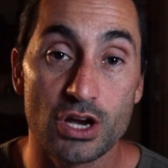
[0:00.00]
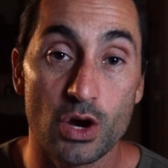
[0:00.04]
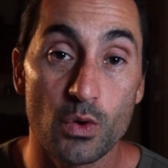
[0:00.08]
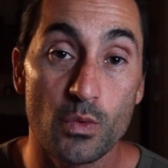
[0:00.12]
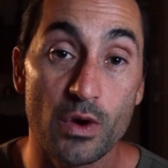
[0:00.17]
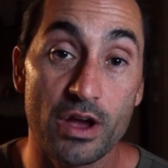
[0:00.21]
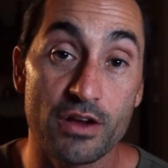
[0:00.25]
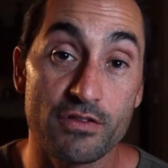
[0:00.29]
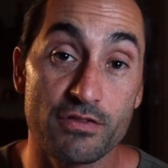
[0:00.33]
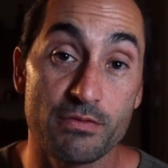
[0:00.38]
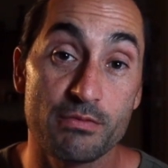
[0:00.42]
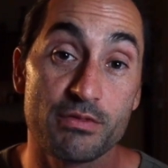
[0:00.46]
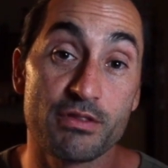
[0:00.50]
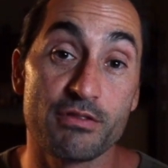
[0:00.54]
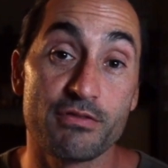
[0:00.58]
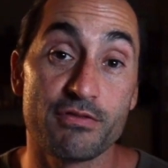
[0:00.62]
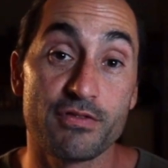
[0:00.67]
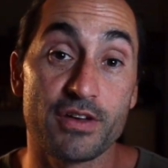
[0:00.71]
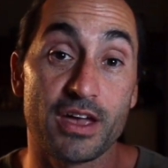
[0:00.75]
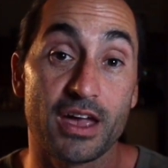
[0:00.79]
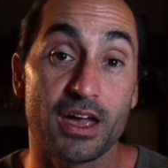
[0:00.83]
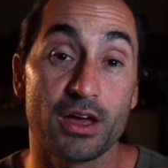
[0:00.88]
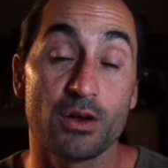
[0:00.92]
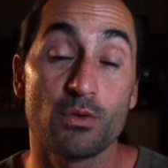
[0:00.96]
away from the
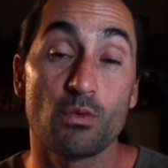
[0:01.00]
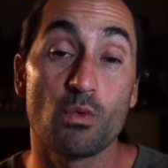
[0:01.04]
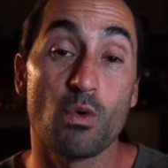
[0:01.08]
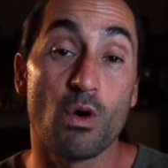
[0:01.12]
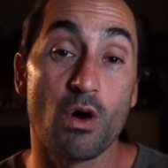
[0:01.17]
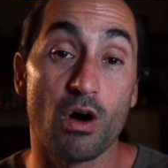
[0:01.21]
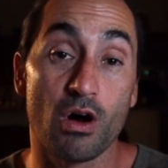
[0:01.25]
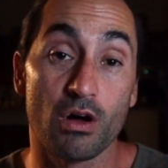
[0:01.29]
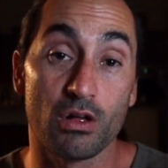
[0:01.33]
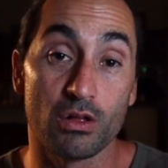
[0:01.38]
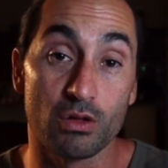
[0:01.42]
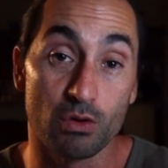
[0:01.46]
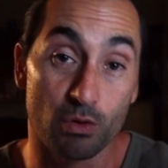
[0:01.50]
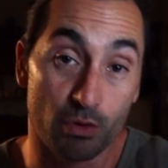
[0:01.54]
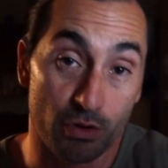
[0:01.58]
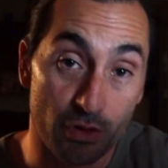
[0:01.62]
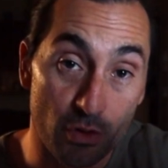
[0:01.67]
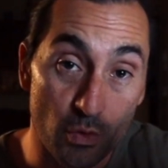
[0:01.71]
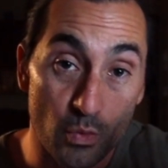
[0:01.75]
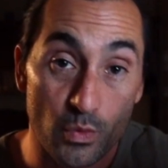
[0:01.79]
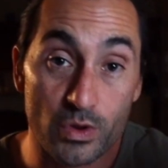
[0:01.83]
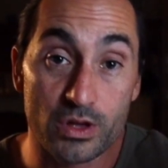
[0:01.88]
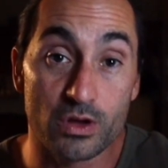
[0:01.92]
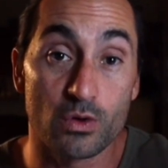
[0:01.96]
van wall or
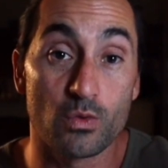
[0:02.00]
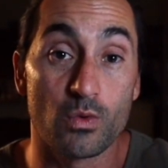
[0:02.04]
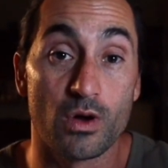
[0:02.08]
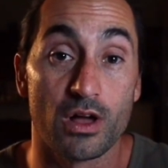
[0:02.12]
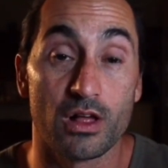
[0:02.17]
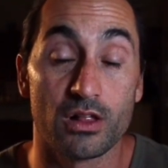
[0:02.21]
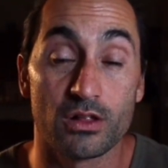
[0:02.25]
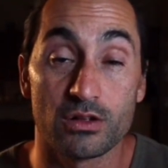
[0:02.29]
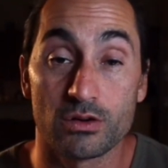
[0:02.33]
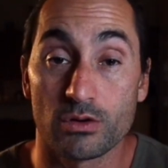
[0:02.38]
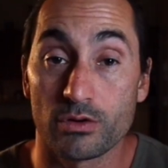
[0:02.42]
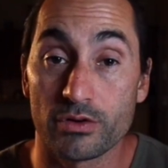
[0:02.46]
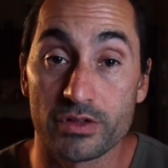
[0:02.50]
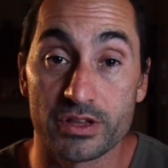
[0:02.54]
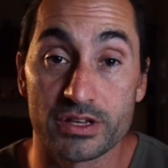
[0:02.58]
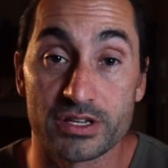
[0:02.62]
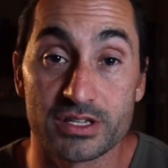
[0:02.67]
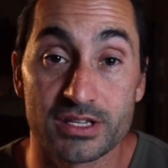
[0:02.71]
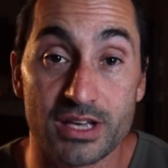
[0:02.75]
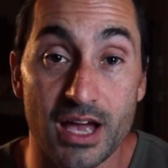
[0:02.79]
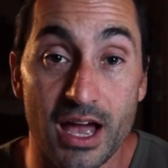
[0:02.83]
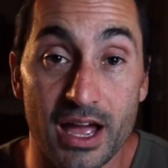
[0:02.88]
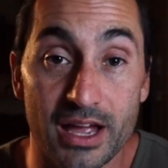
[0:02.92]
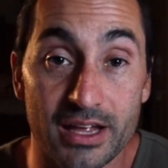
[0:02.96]
the wheel well or the
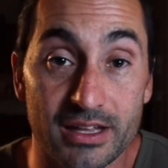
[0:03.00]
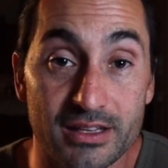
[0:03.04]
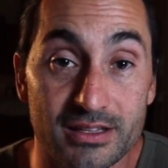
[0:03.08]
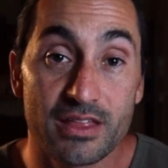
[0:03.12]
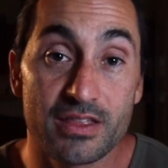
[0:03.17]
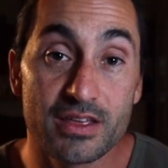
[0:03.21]
side.